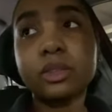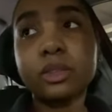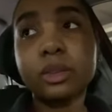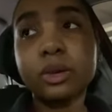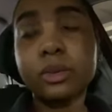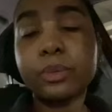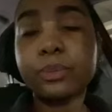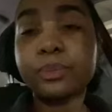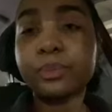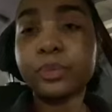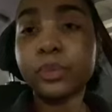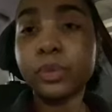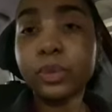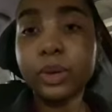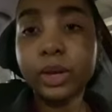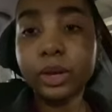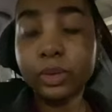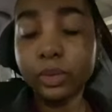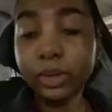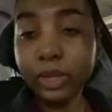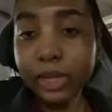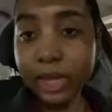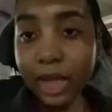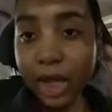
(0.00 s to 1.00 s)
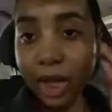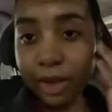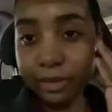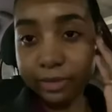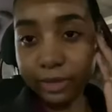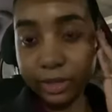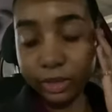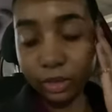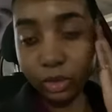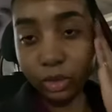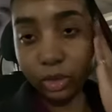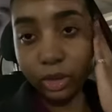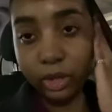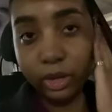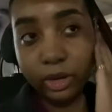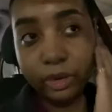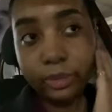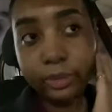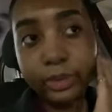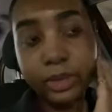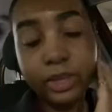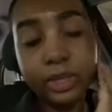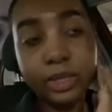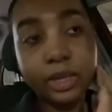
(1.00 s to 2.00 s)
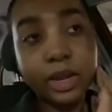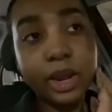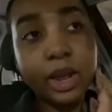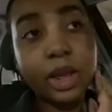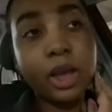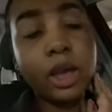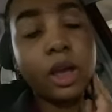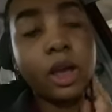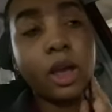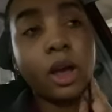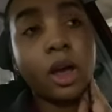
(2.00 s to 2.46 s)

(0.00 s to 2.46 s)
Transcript: so we didn't really have physical therapy today.